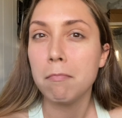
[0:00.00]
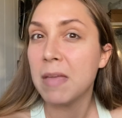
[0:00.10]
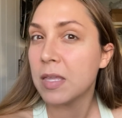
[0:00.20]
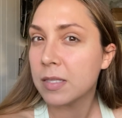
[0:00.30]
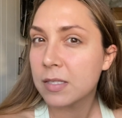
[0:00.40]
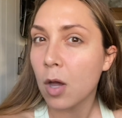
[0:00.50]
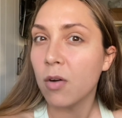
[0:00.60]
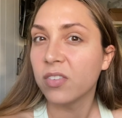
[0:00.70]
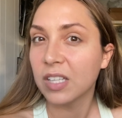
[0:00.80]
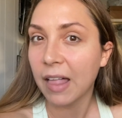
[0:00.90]
myths
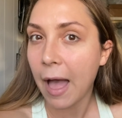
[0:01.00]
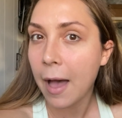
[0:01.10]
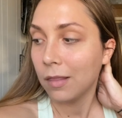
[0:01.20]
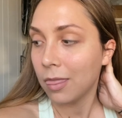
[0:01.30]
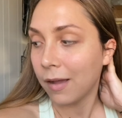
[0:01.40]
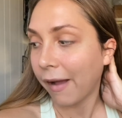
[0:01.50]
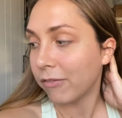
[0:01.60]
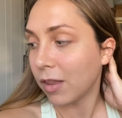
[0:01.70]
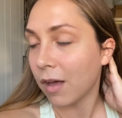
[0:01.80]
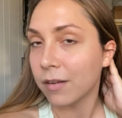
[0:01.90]
overlap. They
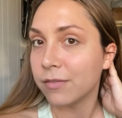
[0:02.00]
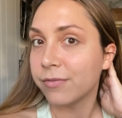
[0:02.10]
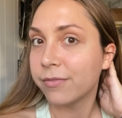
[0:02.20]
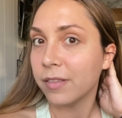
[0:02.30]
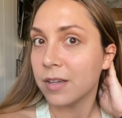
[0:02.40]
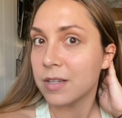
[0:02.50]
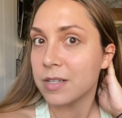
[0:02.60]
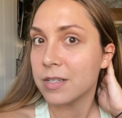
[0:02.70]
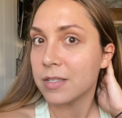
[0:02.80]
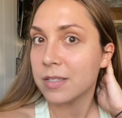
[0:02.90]
have a lot of
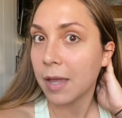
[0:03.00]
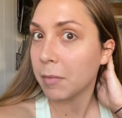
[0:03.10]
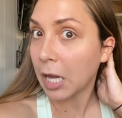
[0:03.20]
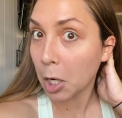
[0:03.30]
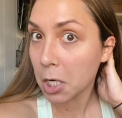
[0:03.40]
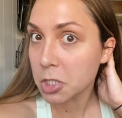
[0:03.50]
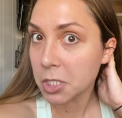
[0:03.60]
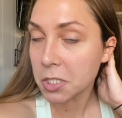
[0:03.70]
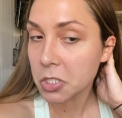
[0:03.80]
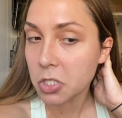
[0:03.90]
the same
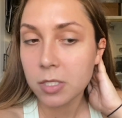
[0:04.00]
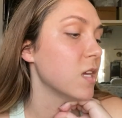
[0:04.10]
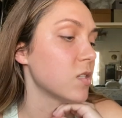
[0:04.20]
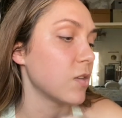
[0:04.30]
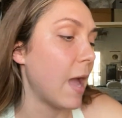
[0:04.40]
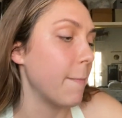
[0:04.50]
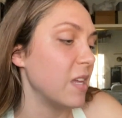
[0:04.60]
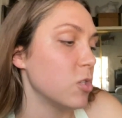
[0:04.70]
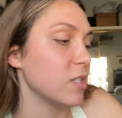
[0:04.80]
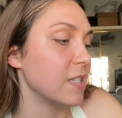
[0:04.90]
characters. So yeah, I'm
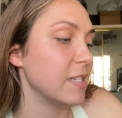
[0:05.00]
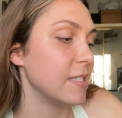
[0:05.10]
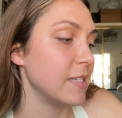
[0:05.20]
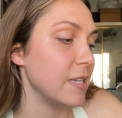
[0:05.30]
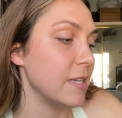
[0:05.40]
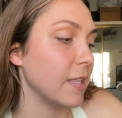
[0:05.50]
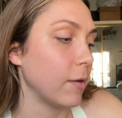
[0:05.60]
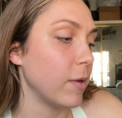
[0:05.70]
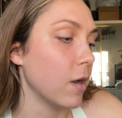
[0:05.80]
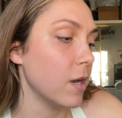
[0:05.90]
interested to see,
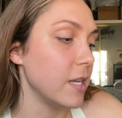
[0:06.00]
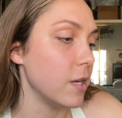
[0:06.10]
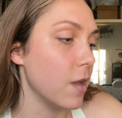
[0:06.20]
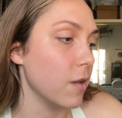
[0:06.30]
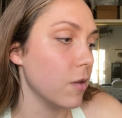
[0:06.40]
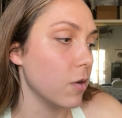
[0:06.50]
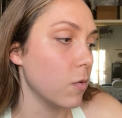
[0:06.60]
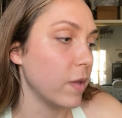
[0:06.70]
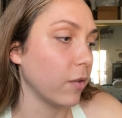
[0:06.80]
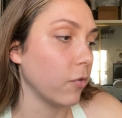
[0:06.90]
like, we already know
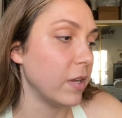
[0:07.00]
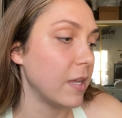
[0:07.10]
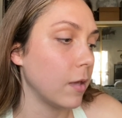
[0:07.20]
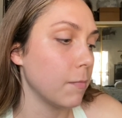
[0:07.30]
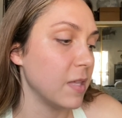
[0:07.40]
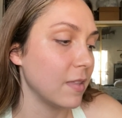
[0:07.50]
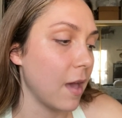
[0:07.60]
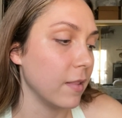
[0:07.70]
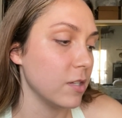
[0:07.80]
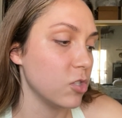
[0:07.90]
with Greek
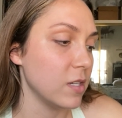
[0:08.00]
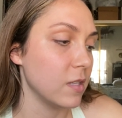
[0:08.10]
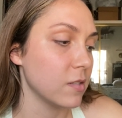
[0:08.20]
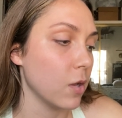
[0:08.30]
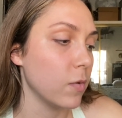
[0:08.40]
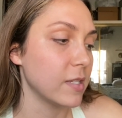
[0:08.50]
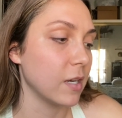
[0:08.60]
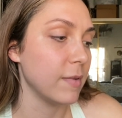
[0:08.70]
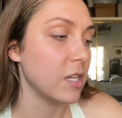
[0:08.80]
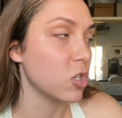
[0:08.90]
mythology, there's always
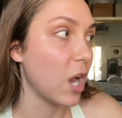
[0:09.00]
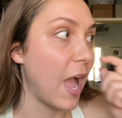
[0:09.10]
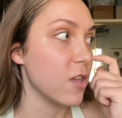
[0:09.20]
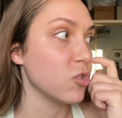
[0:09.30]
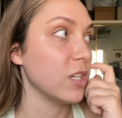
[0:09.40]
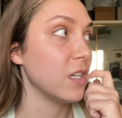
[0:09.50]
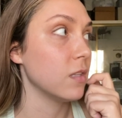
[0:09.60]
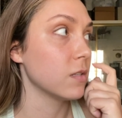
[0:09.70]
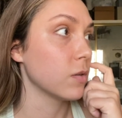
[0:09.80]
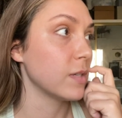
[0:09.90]
going to be a tragedy.
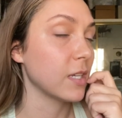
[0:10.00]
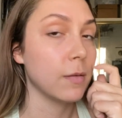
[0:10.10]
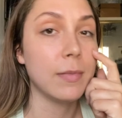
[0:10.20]
There's always going to